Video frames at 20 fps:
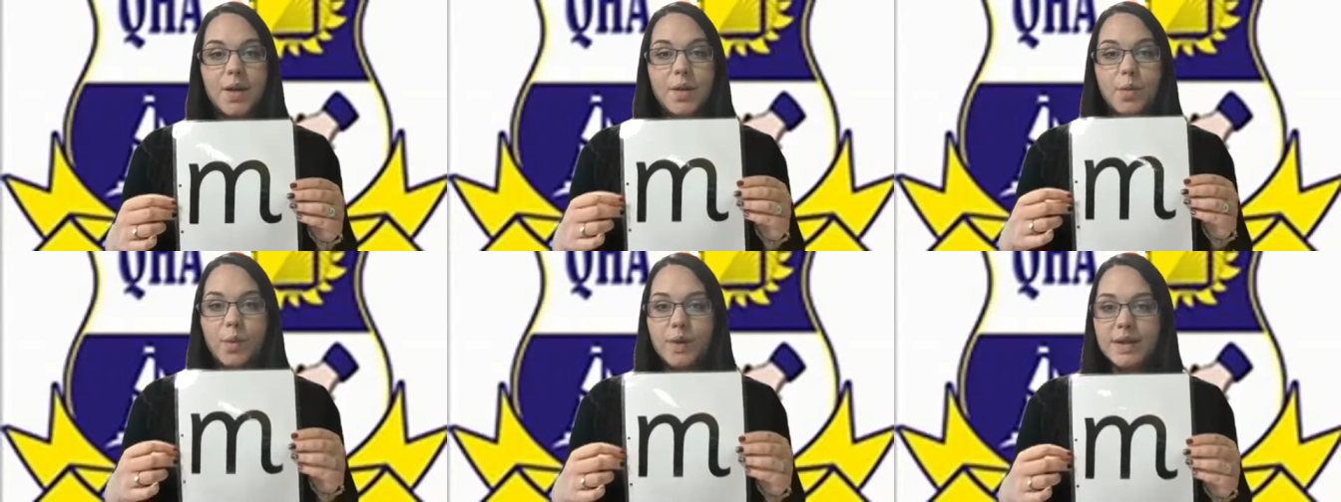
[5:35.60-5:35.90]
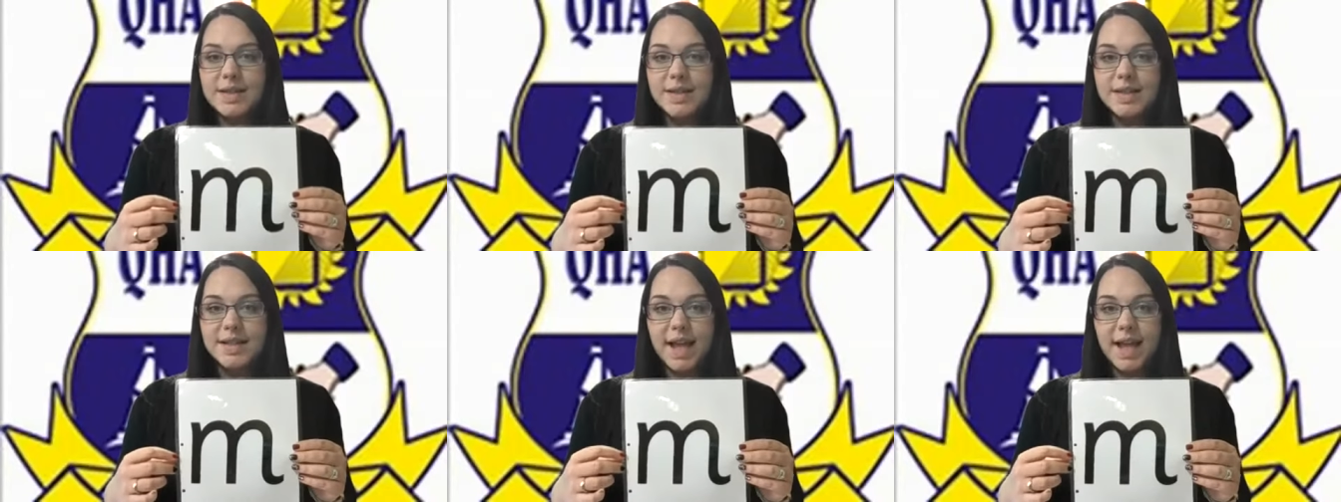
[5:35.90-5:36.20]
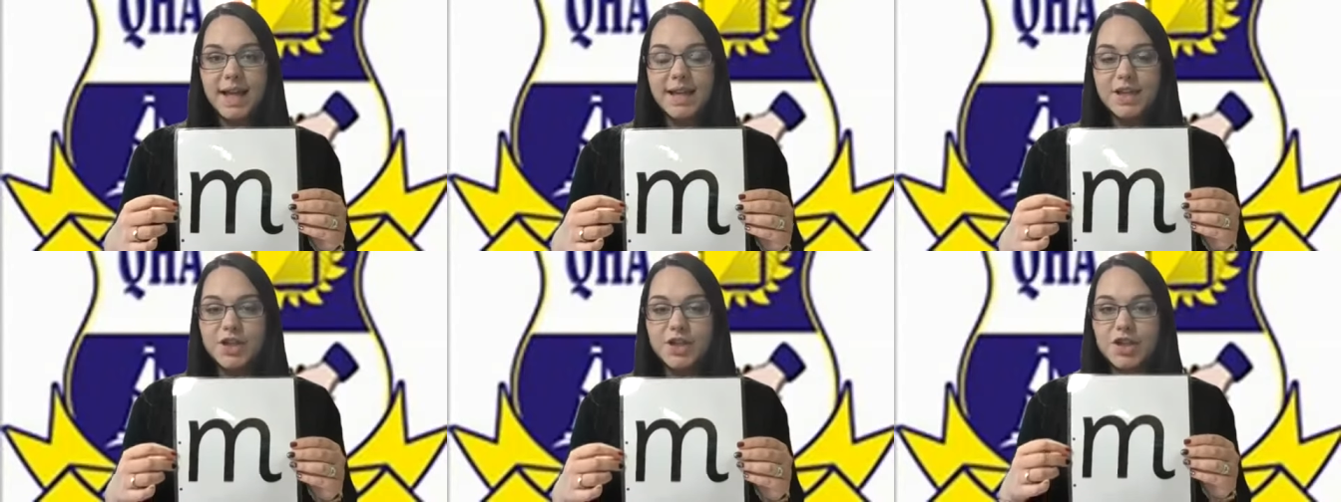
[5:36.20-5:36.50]
Once
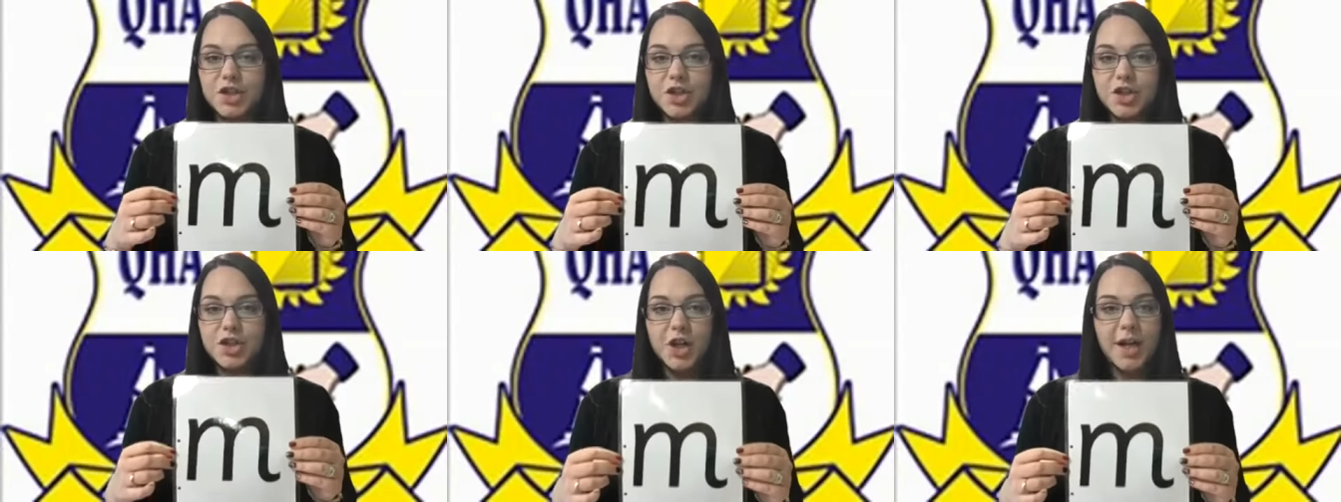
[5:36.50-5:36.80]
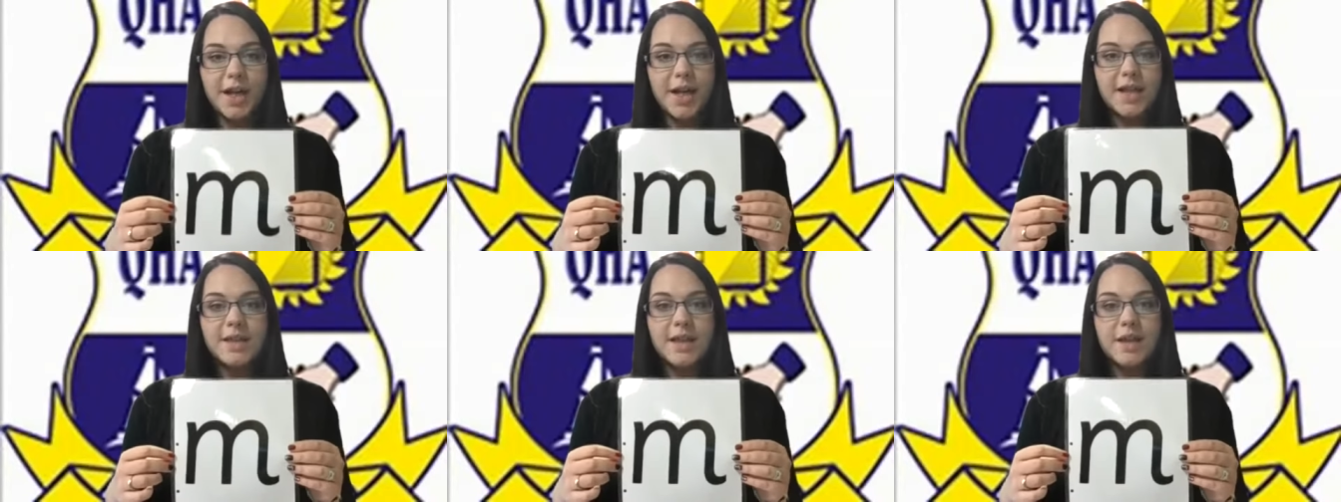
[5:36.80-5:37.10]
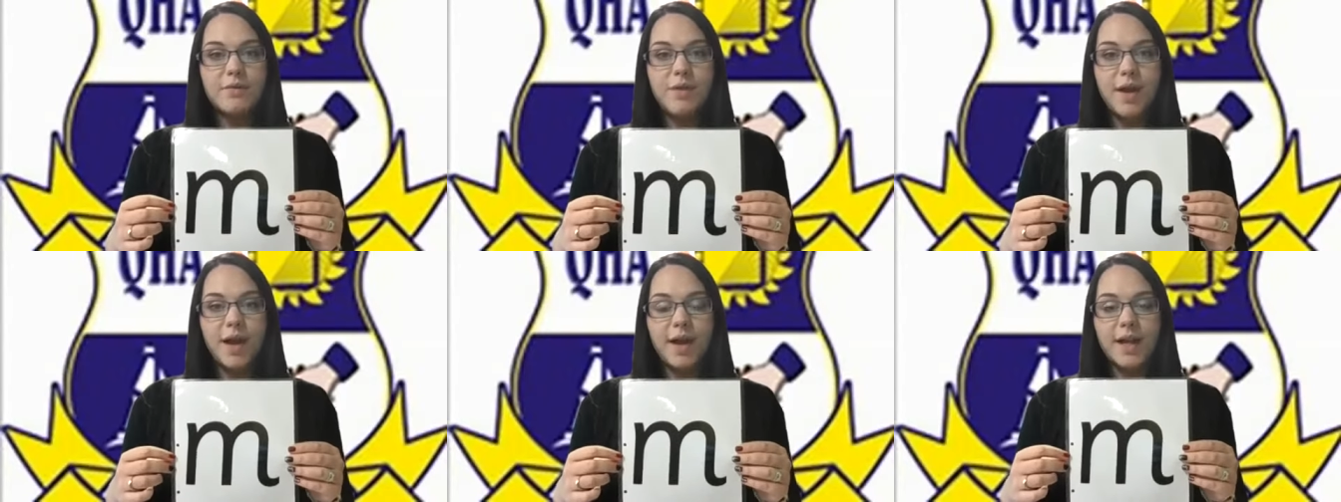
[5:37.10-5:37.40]
again, it's just checking
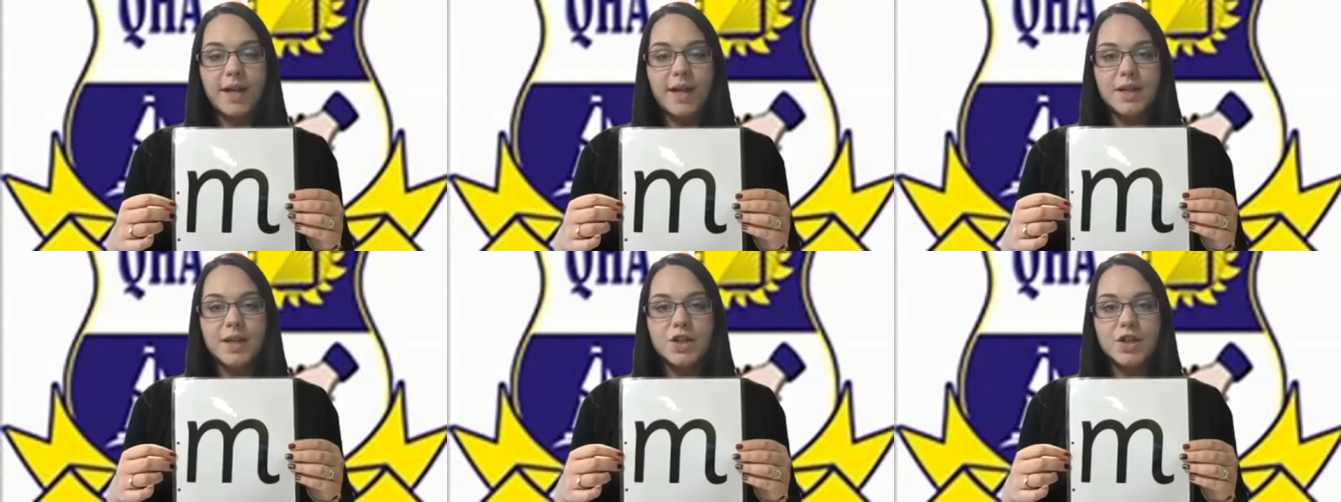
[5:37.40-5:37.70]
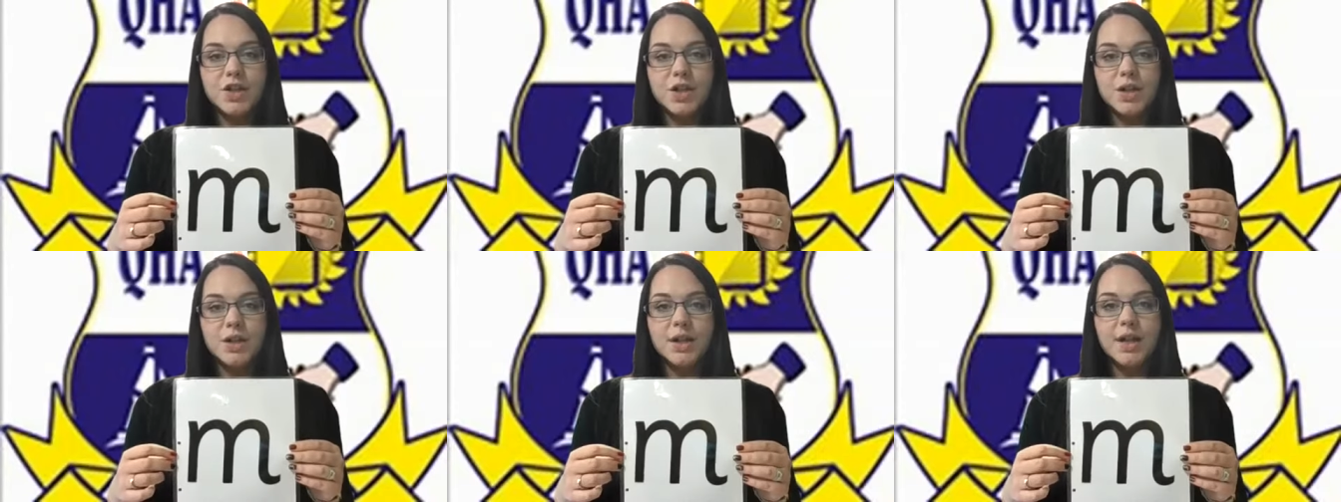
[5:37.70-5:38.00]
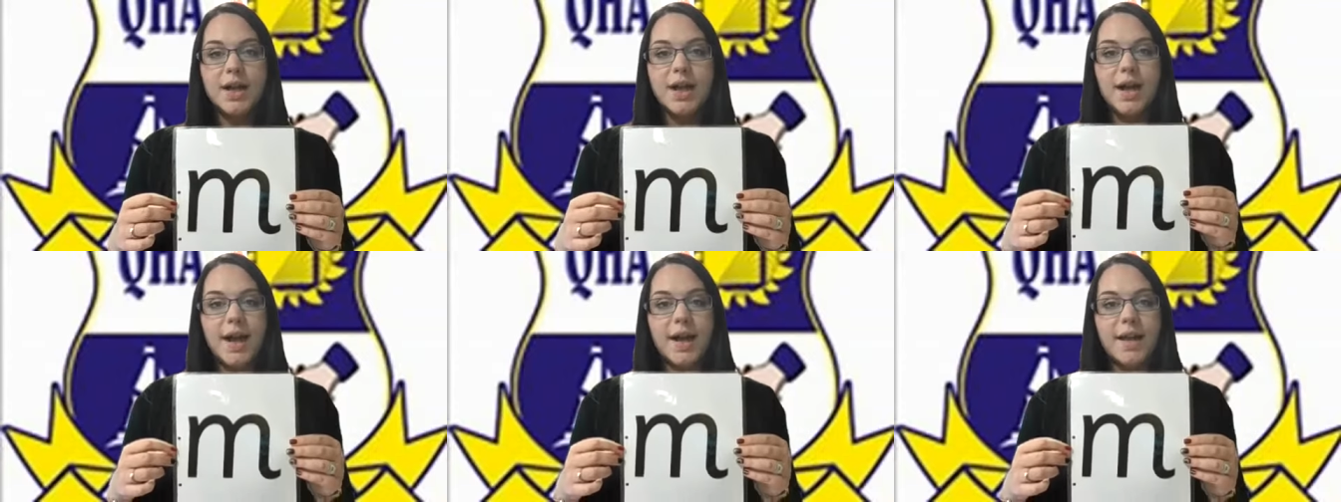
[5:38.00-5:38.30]
their recognition